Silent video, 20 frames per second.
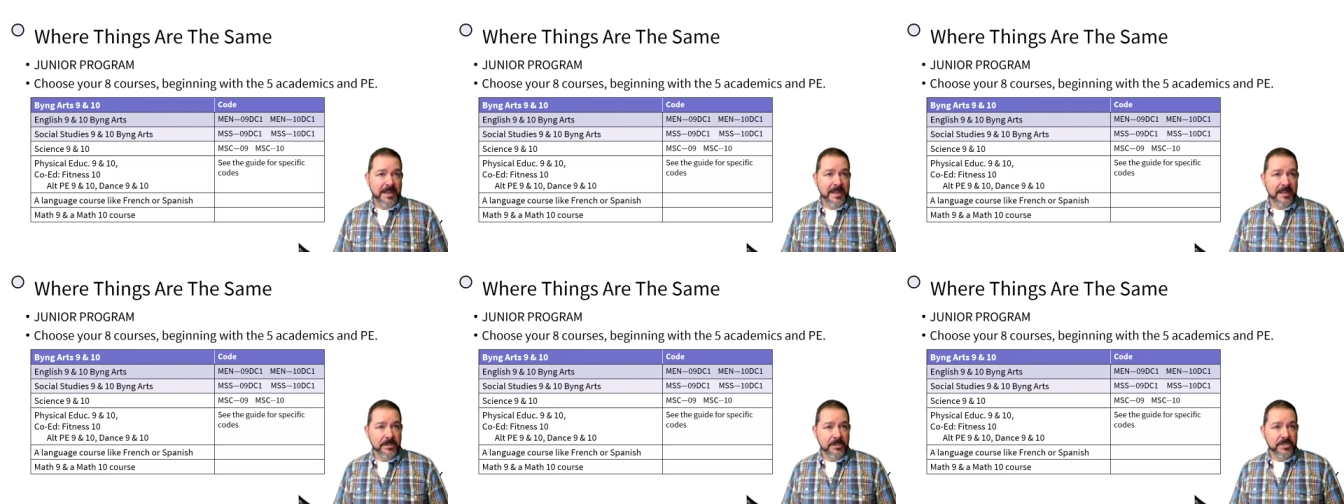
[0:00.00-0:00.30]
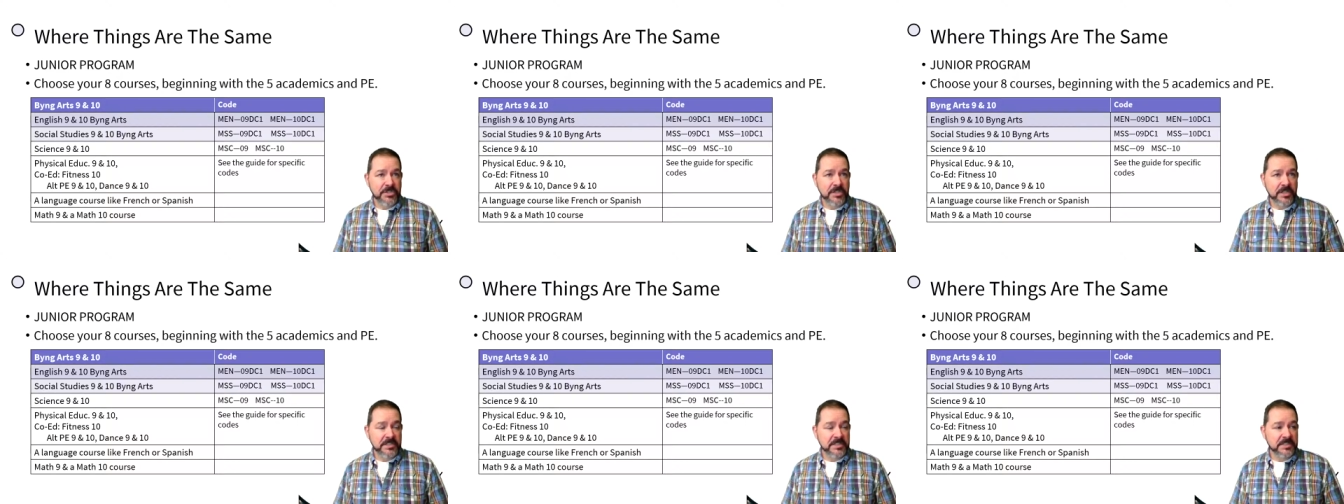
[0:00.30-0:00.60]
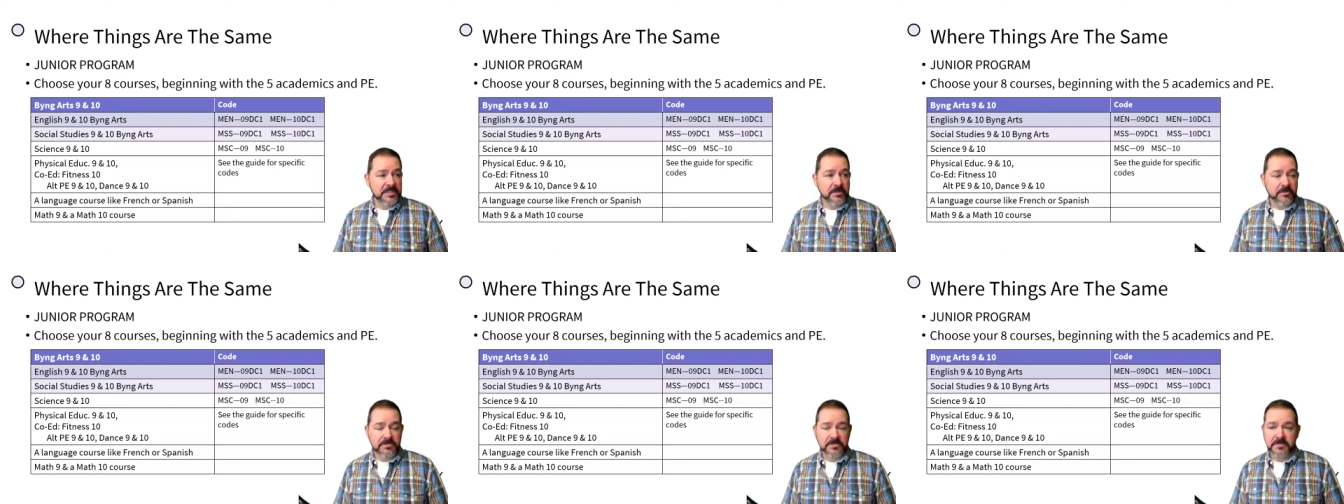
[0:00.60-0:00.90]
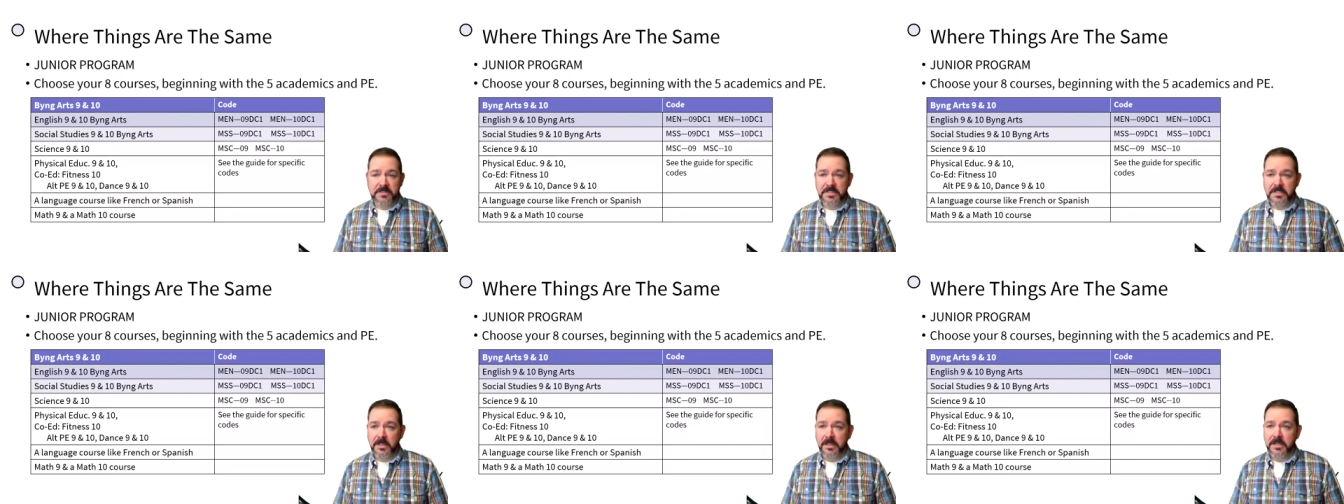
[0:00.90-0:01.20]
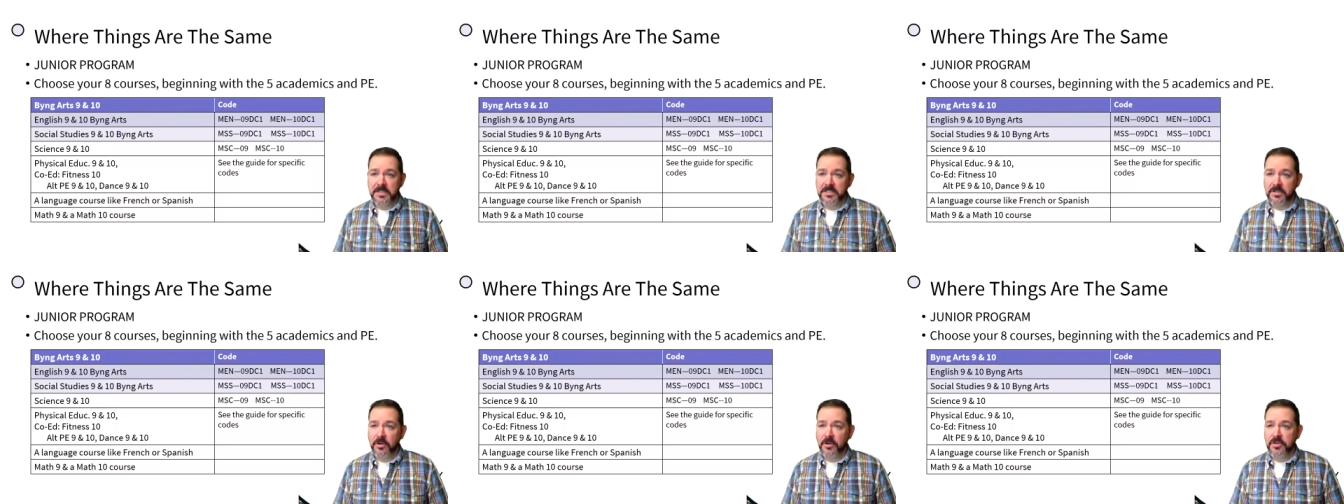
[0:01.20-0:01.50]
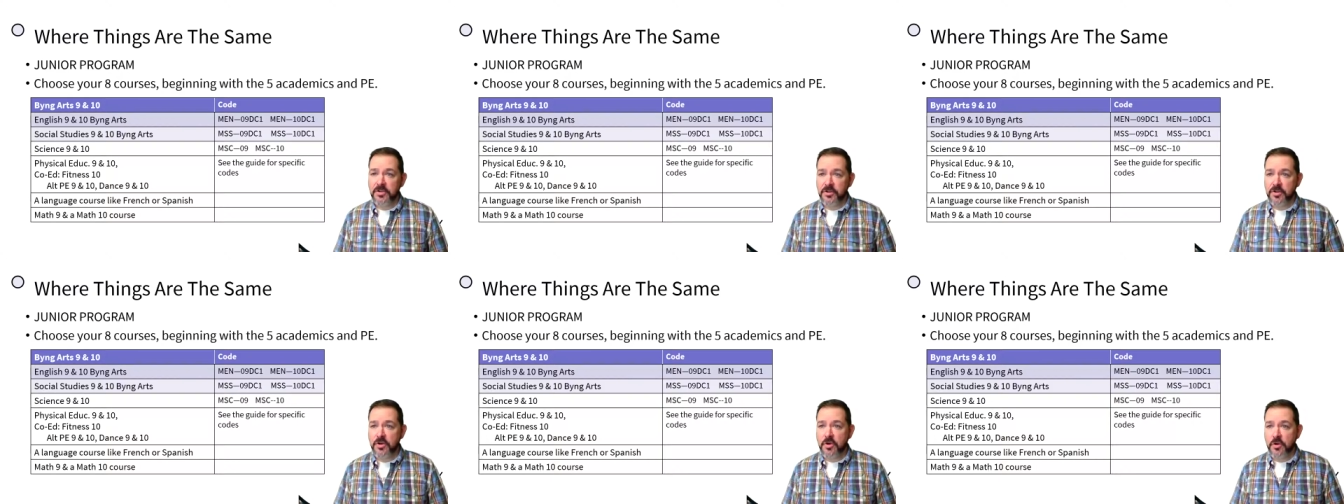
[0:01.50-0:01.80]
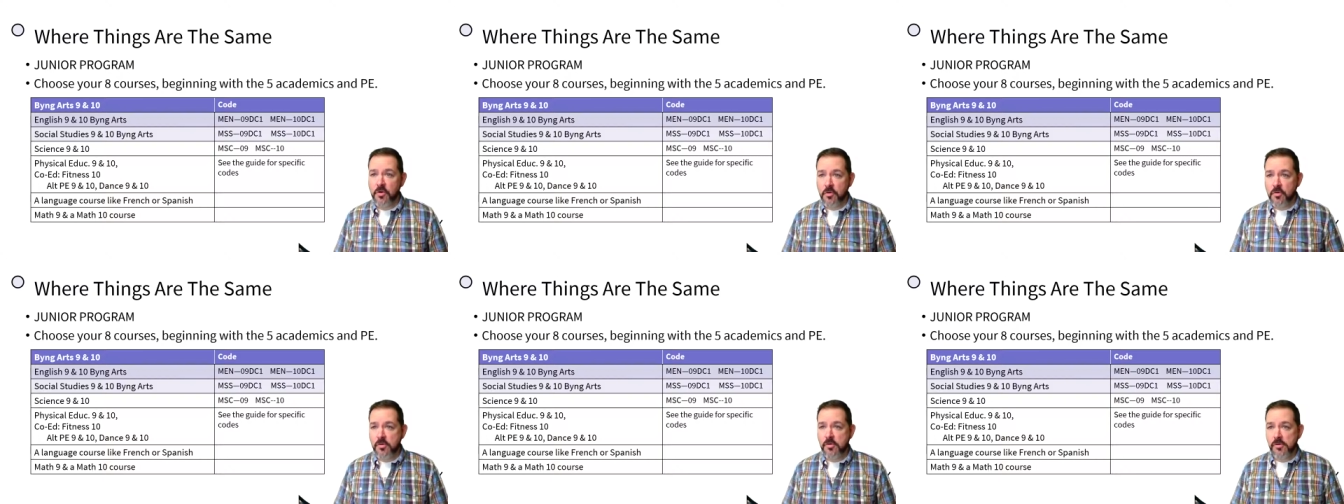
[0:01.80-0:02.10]
English and Social Studies are your
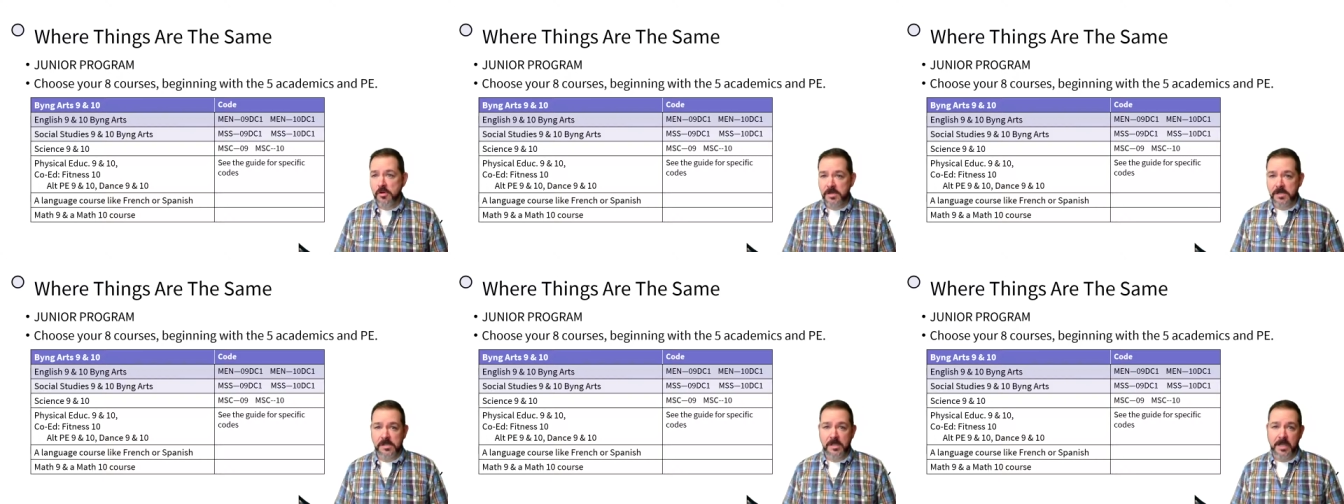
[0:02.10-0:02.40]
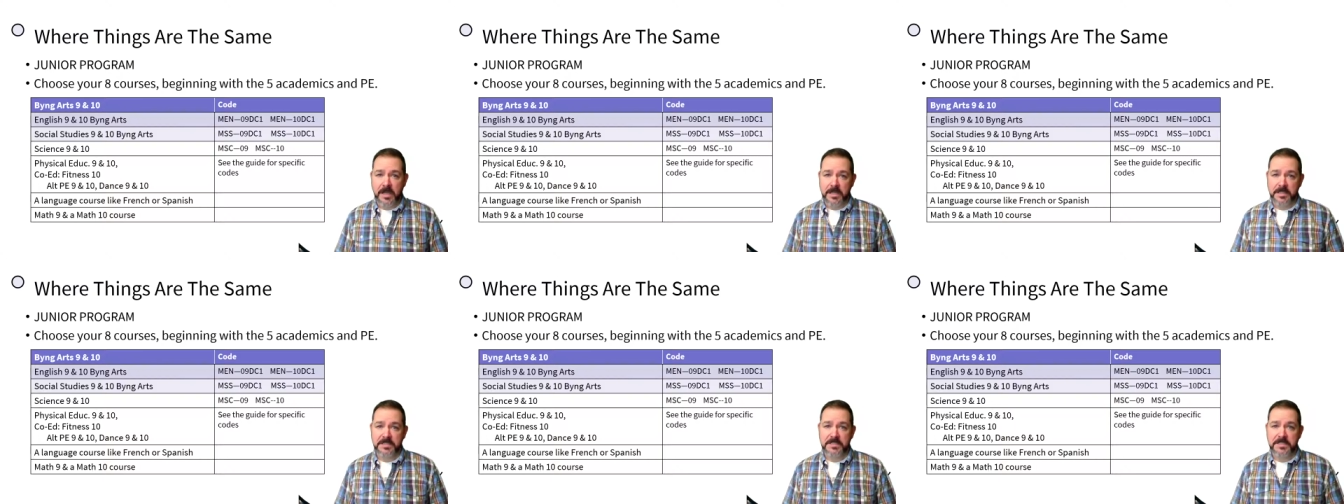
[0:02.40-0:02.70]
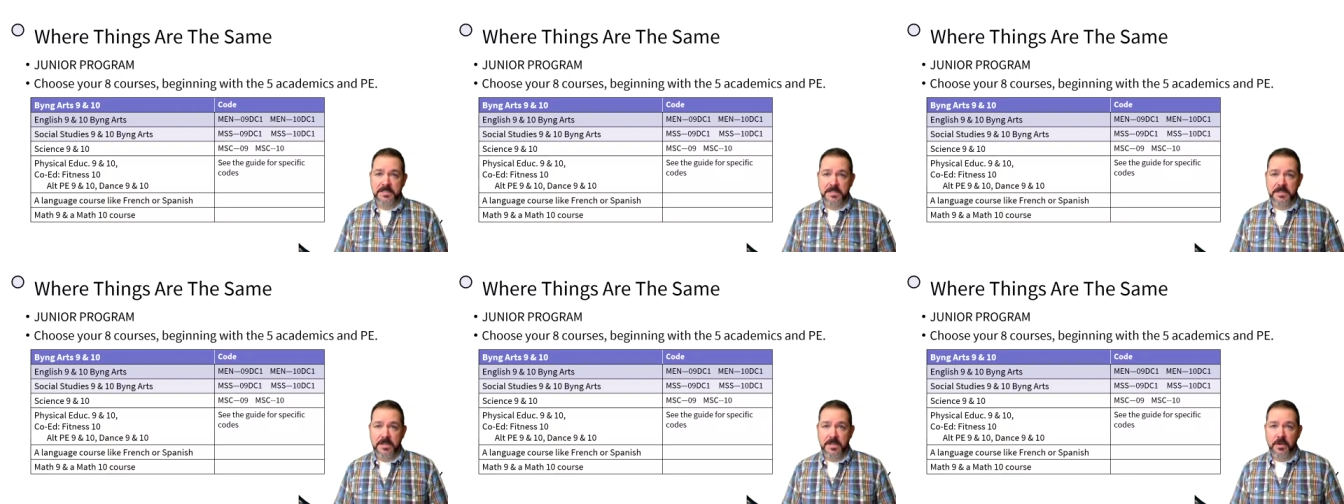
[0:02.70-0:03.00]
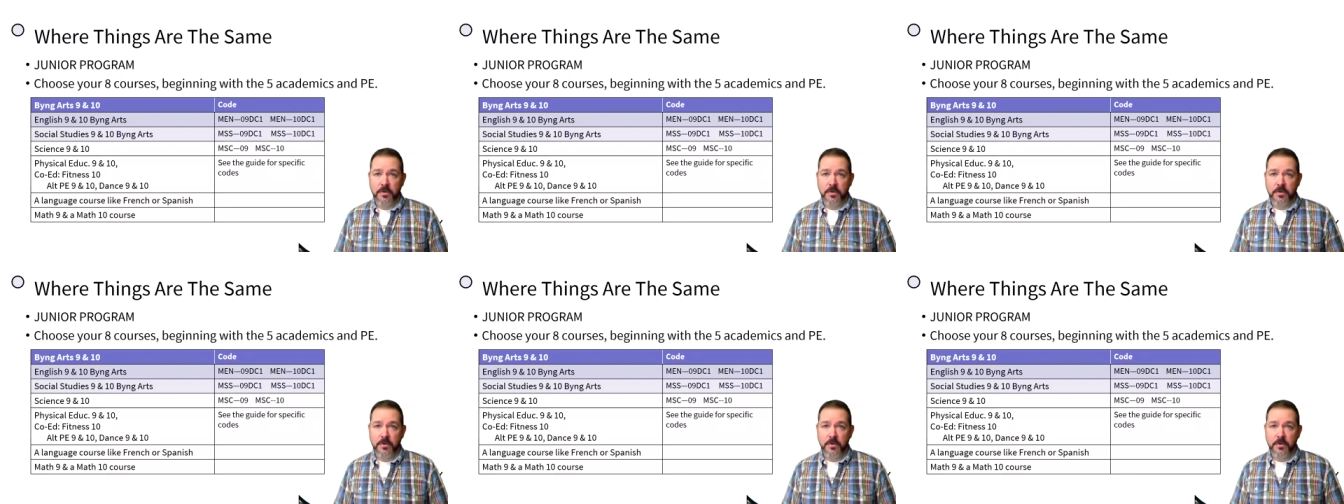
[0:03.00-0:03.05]
cohort class.